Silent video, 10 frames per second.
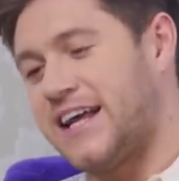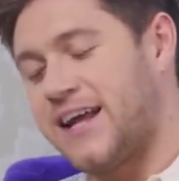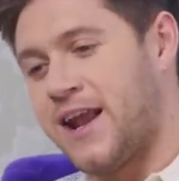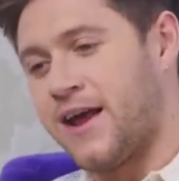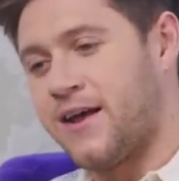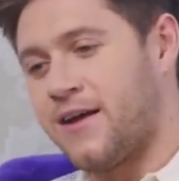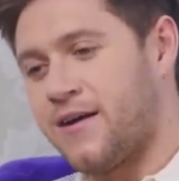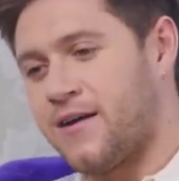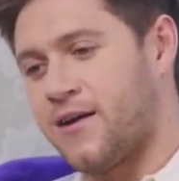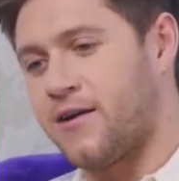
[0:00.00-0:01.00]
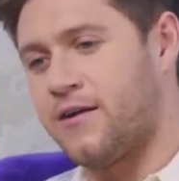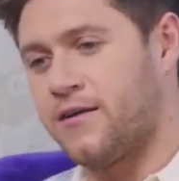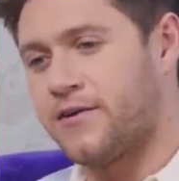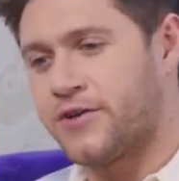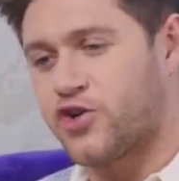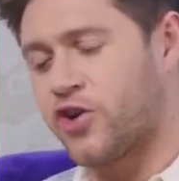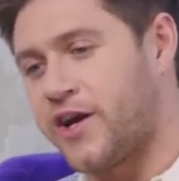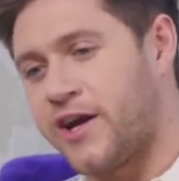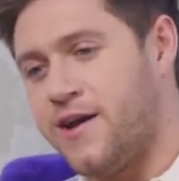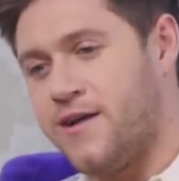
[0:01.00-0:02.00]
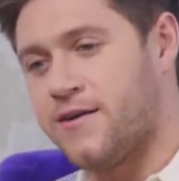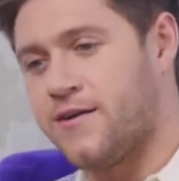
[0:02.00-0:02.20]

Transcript: line? Or should I?